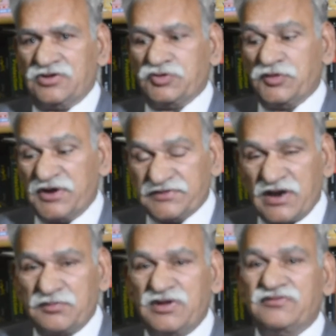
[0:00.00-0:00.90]
to
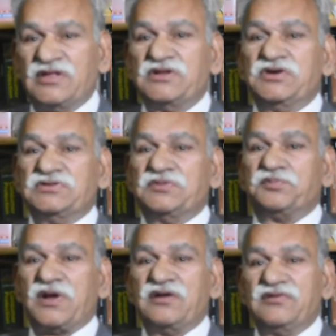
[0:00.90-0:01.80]
determine whether it is a
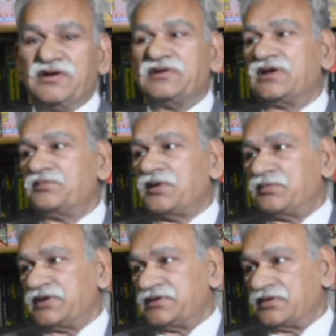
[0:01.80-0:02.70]
private or a
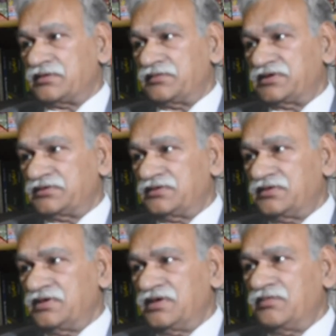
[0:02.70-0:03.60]
public document.
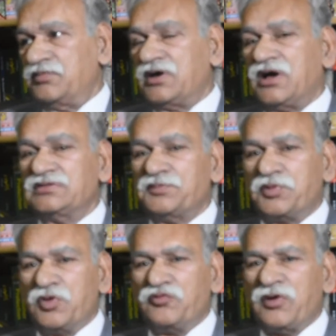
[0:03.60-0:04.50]
Because the
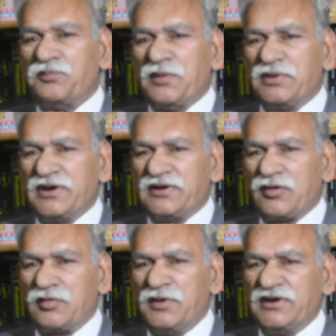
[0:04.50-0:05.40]
proof of public
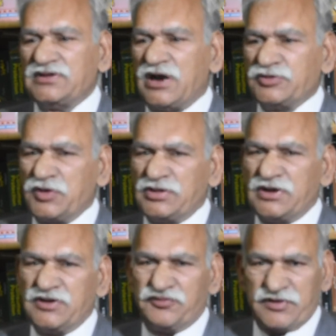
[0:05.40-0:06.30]
document is
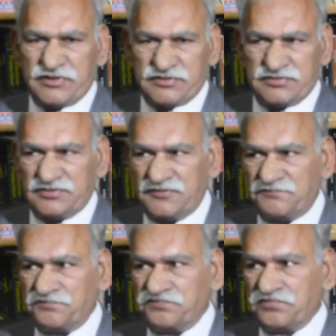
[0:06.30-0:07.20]
altogether different,
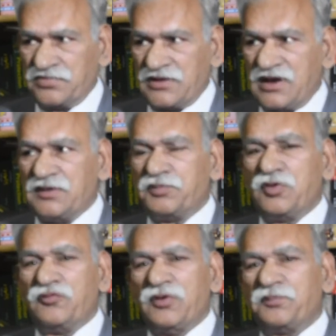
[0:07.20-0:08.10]
and the
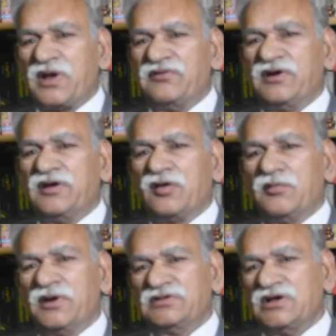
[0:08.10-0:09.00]
proof of private
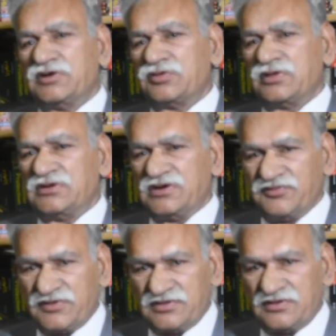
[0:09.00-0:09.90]
document is altogether
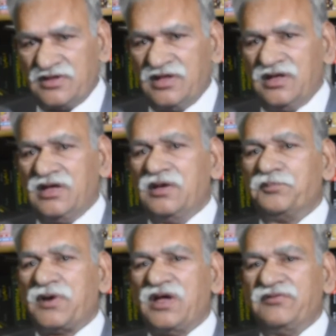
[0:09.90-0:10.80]
different. A
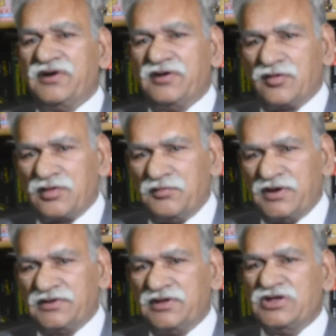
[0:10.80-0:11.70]
private
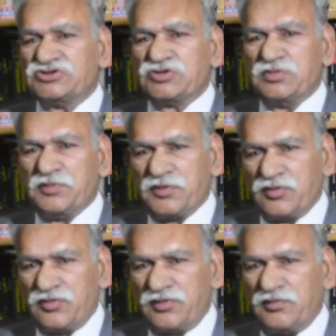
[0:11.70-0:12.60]
document is to be
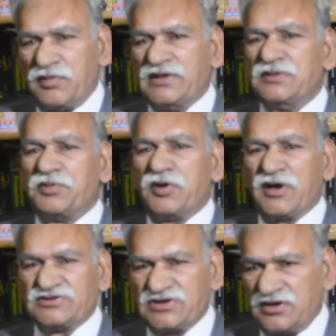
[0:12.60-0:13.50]
proved by the
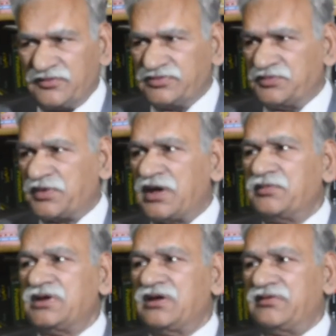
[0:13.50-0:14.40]
production of the
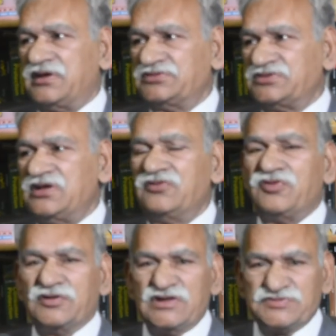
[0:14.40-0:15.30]
primary evidence
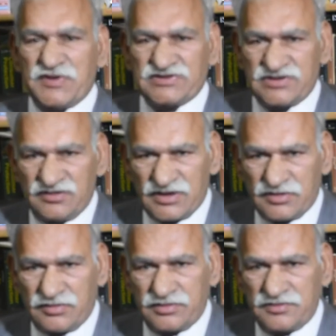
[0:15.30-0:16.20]
for the inspection
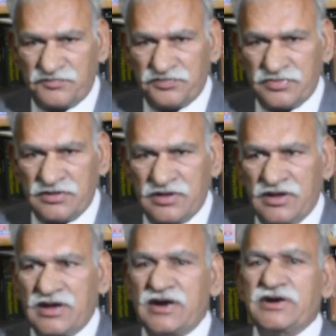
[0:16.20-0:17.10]
court,
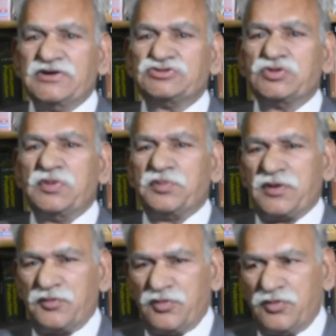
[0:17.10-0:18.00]
and it is to be
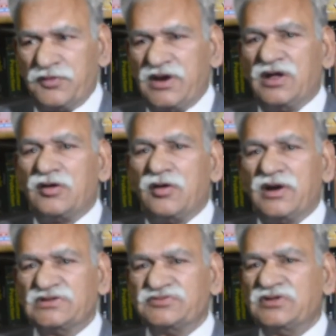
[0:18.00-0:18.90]
proved in
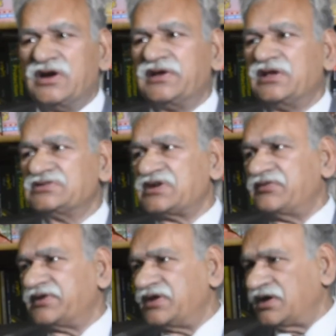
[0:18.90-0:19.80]
accordance with Article
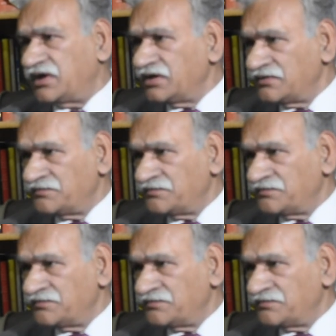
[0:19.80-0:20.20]
79,